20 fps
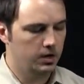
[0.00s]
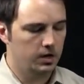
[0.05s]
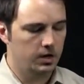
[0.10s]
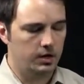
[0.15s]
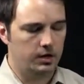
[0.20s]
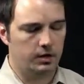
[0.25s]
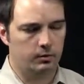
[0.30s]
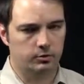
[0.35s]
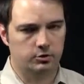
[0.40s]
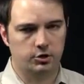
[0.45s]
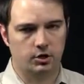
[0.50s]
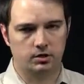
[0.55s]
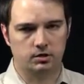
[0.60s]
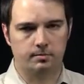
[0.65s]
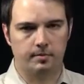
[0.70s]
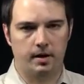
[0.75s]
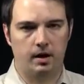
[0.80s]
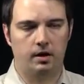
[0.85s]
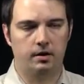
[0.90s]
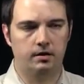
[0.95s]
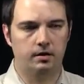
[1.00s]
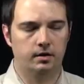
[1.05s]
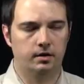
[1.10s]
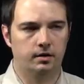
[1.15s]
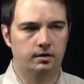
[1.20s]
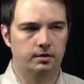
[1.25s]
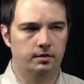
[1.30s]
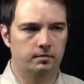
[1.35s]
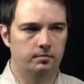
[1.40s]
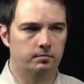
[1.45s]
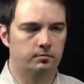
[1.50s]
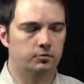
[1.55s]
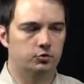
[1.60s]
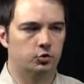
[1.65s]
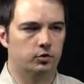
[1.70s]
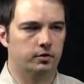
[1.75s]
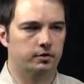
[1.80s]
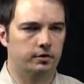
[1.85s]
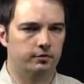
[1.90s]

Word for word: And here we talked about uh, the sort of